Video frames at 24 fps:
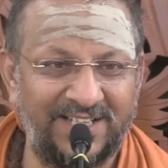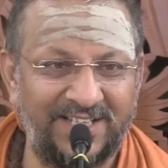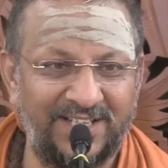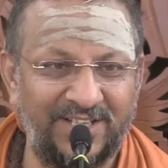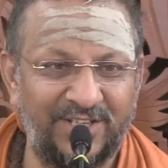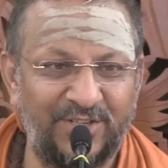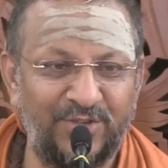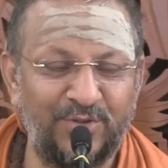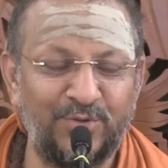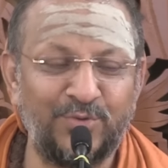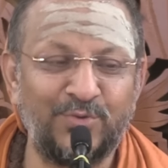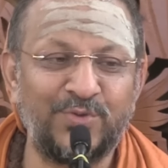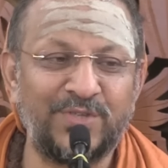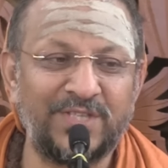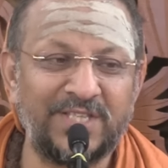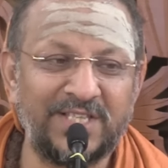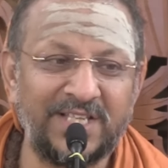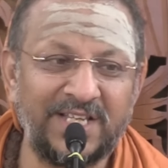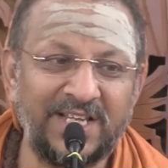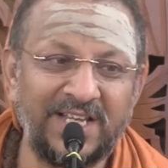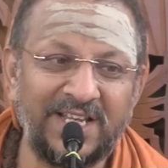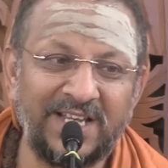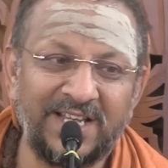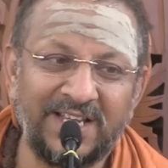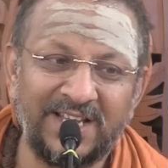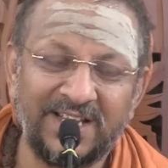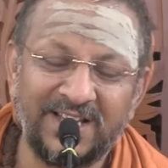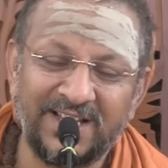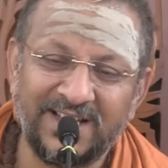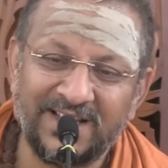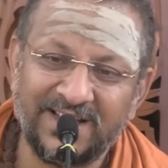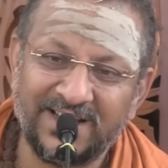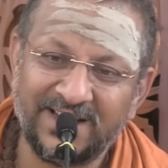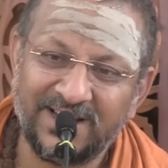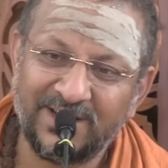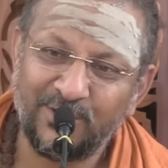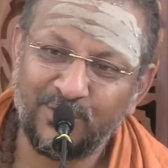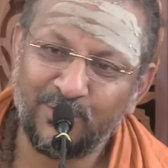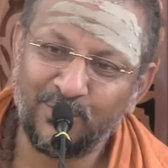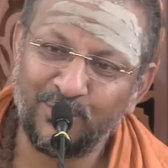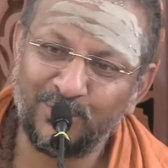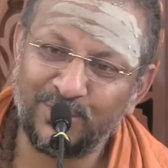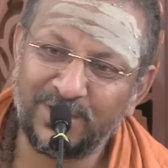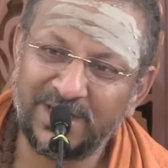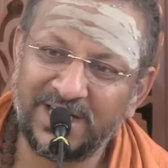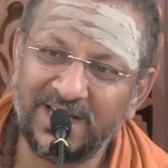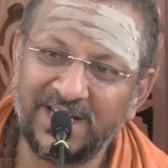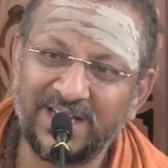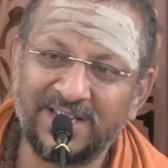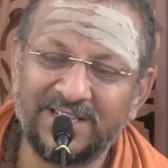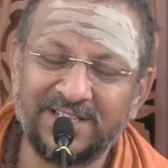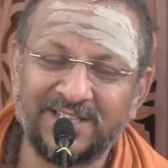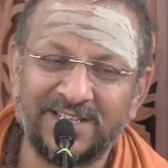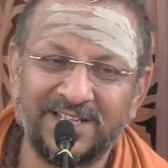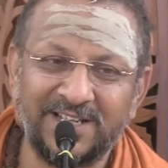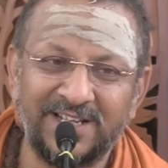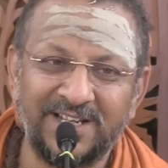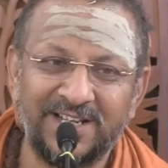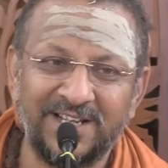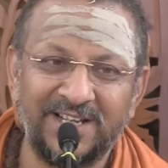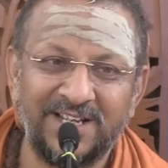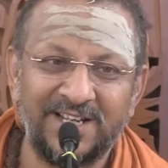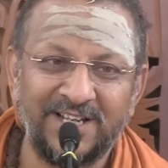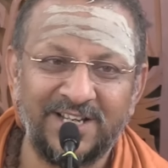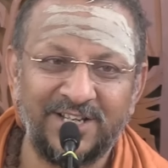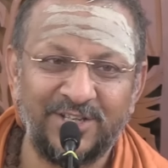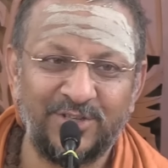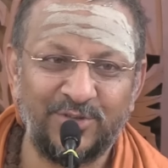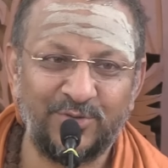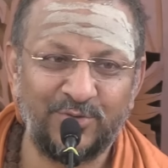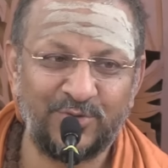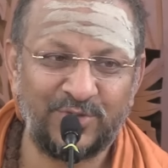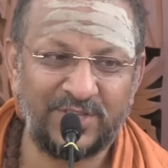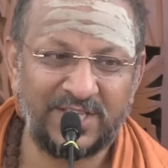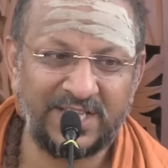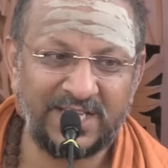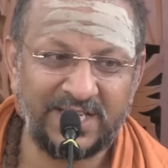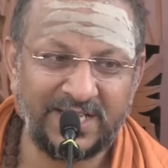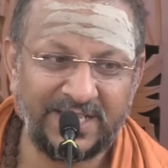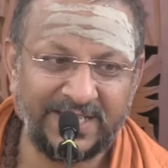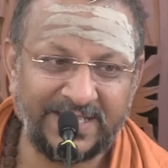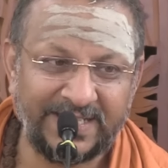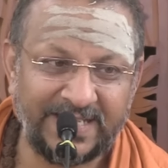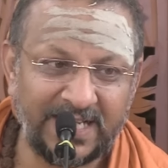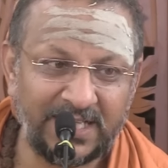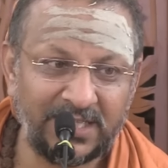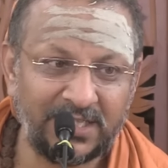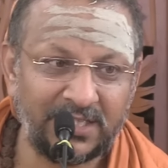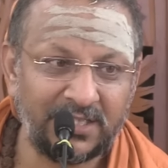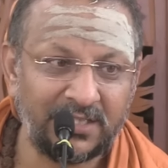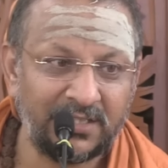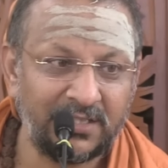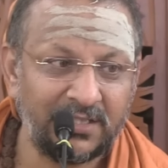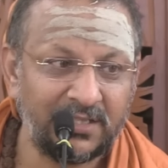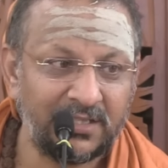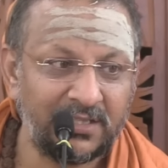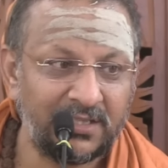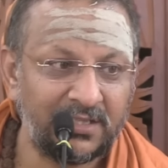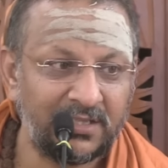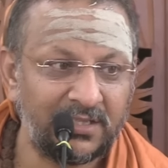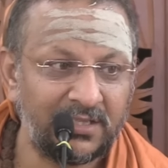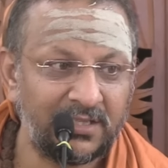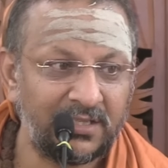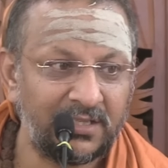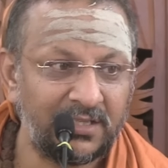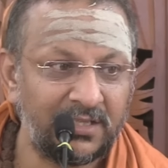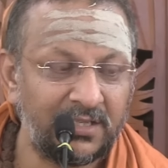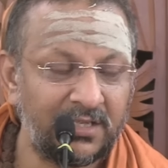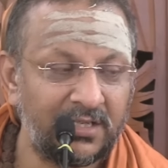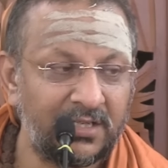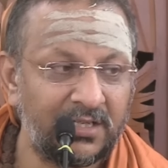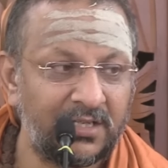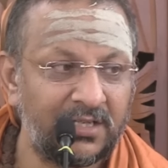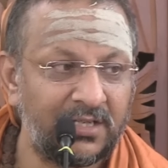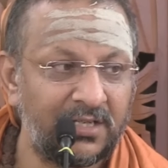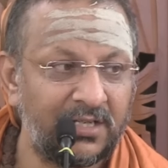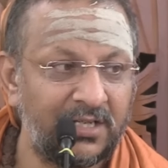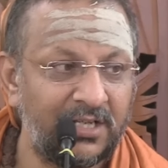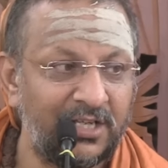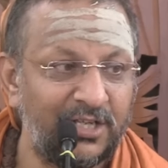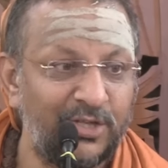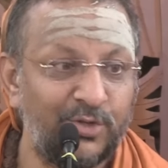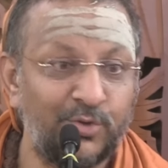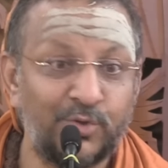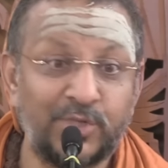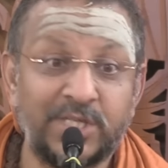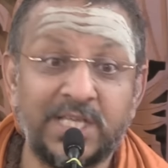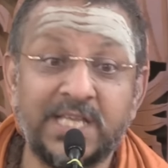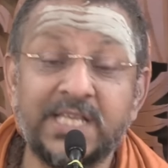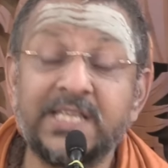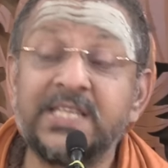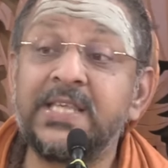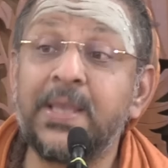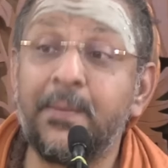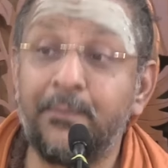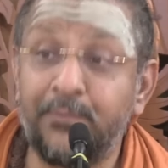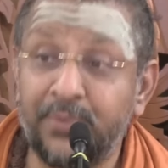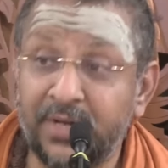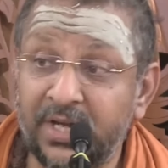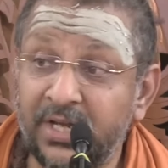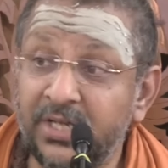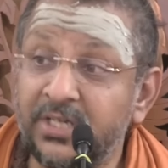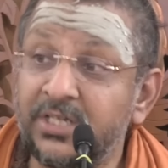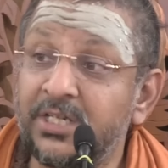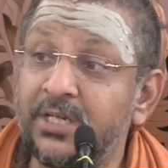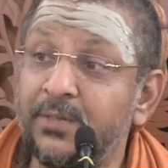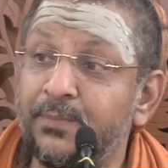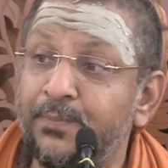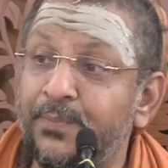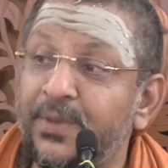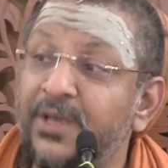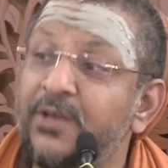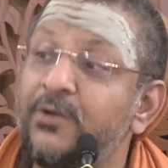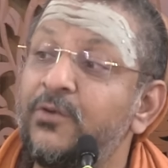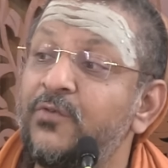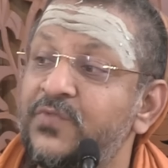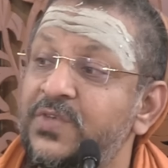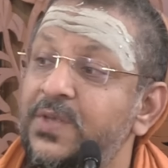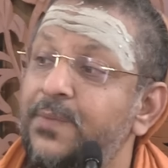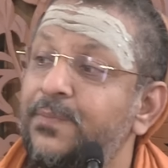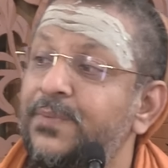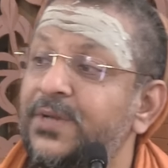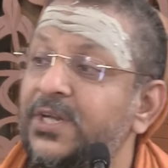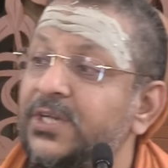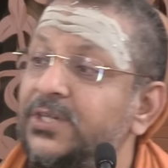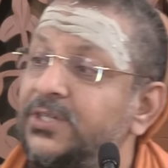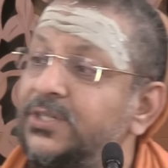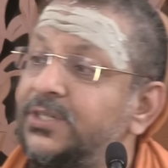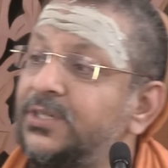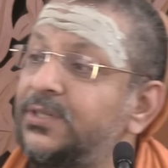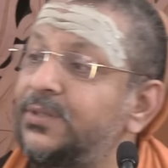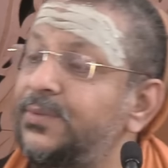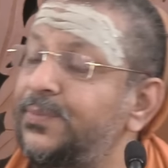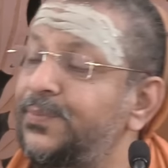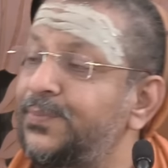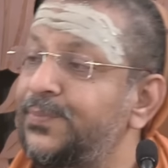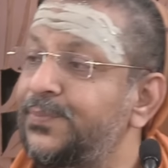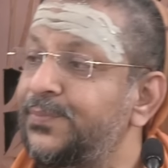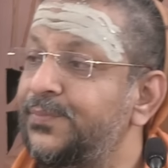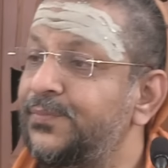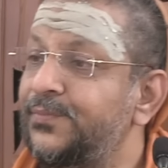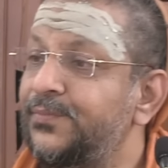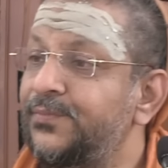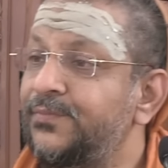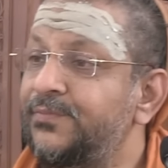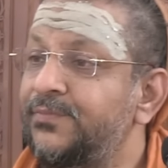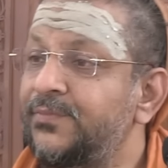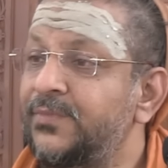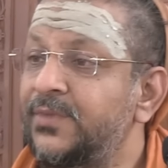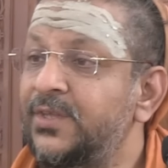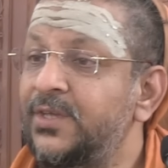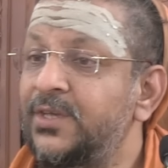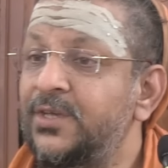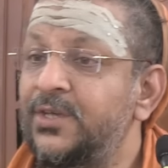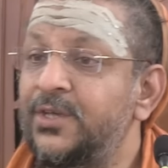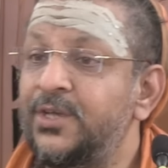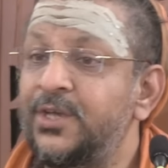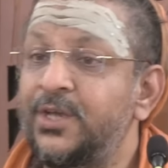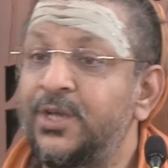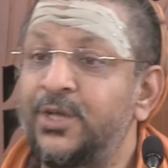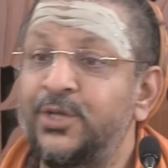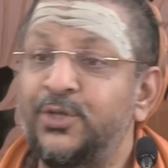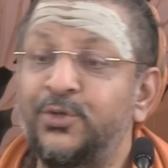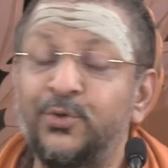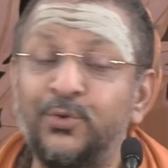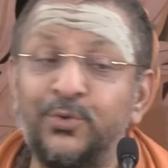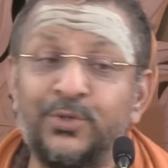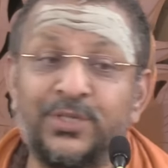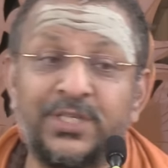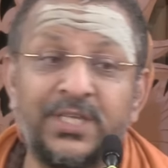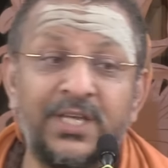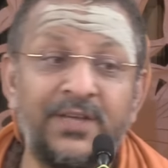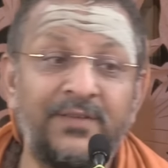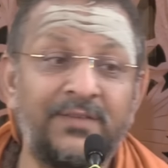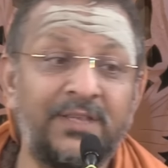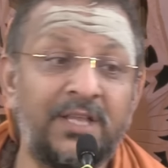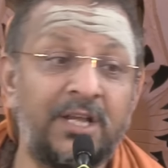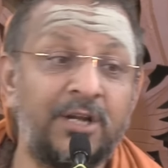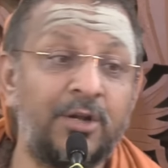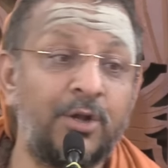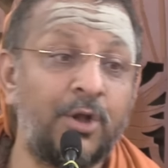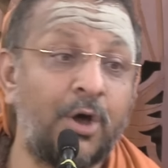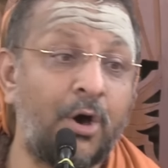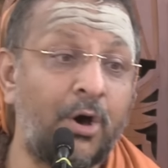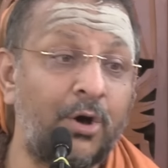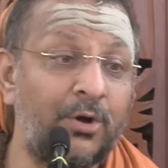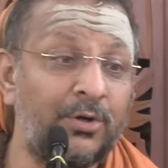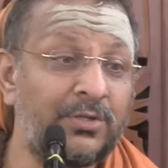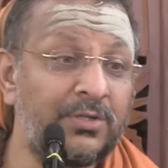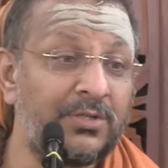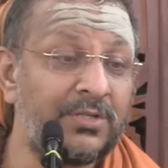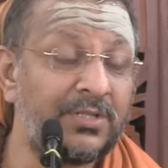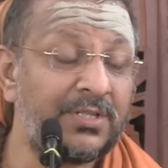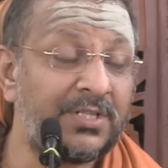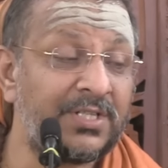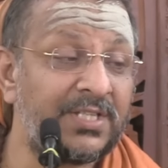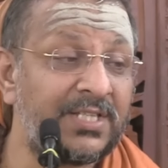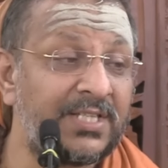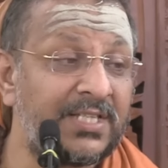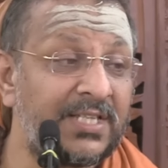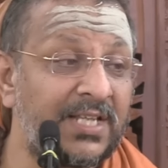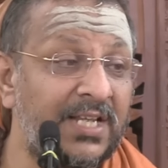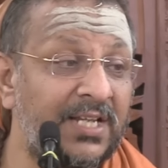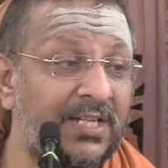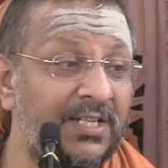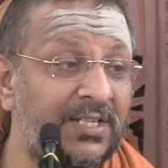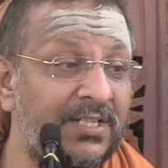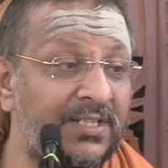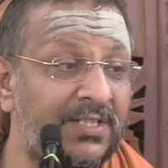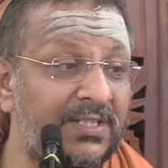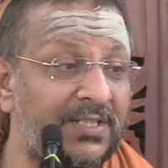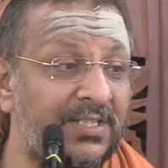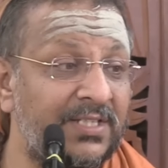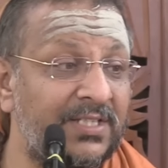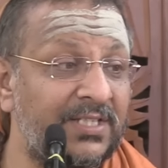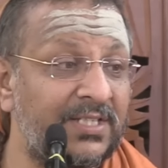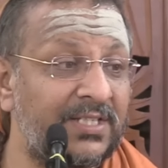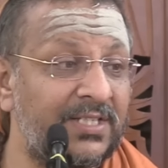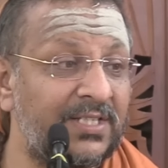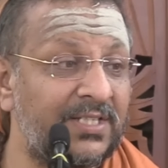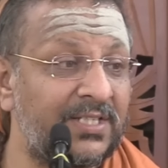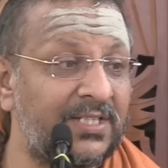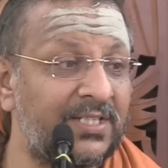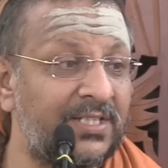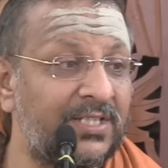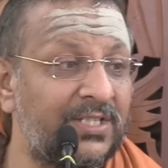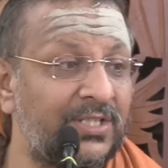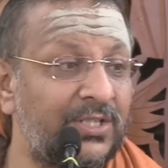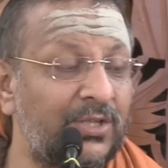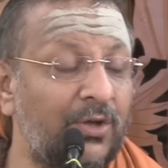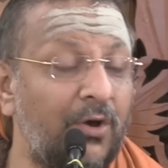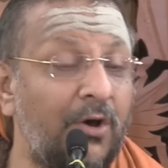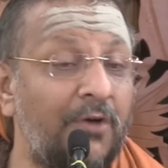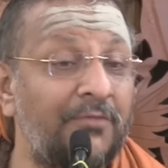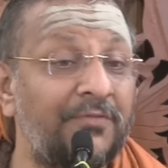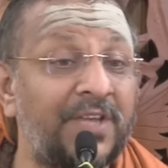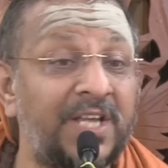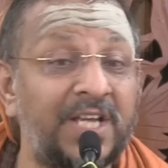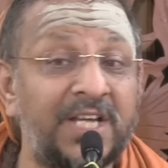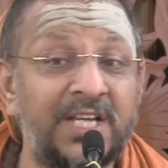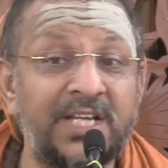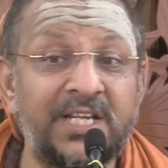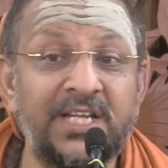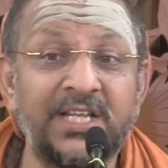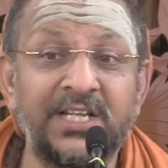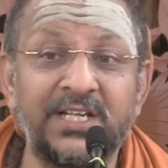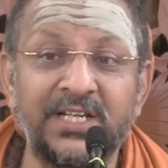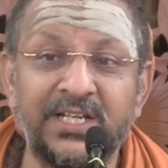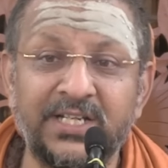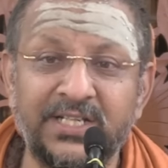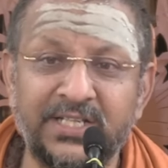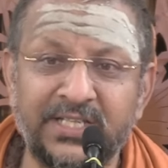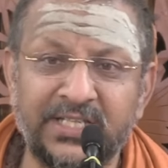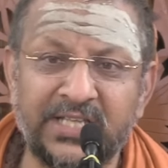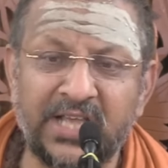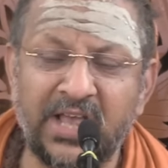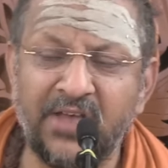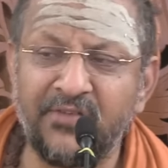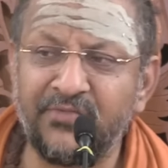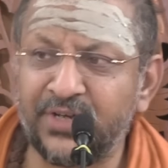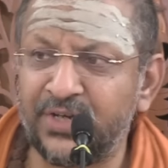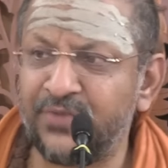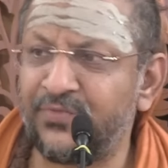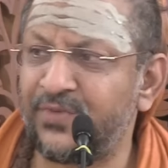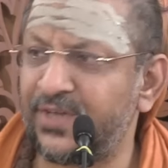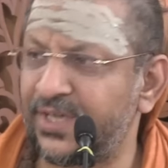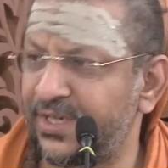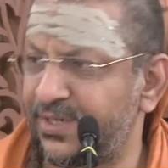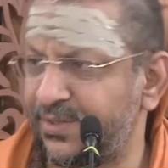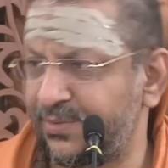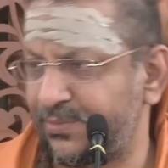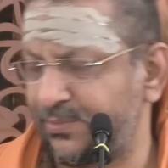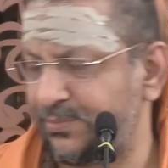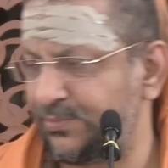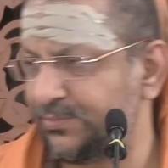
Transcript: You see old age, you see death, you see separation, pain of separation. You see the nonsense of ignorance everywhere.